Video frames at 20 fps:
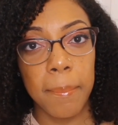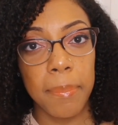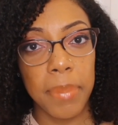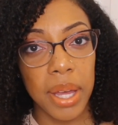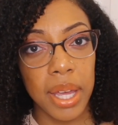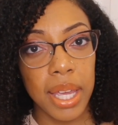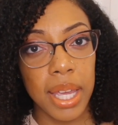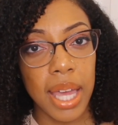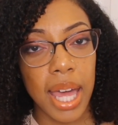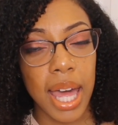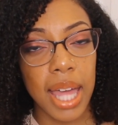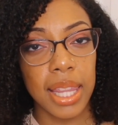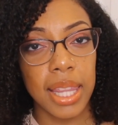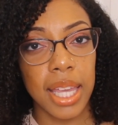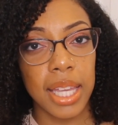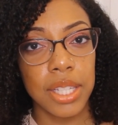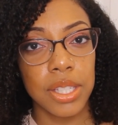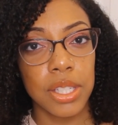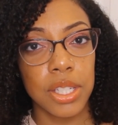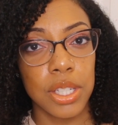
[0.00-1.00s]
but I
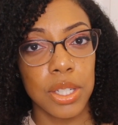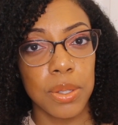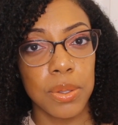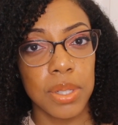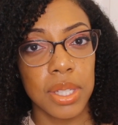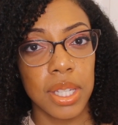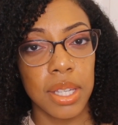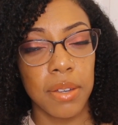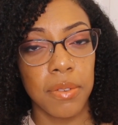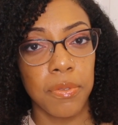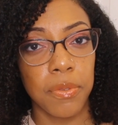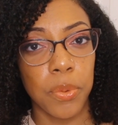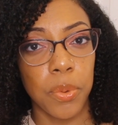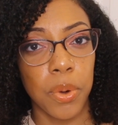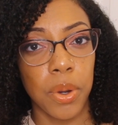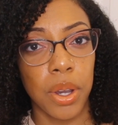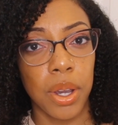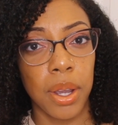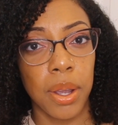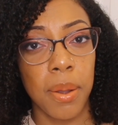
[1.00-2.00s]
like to use it for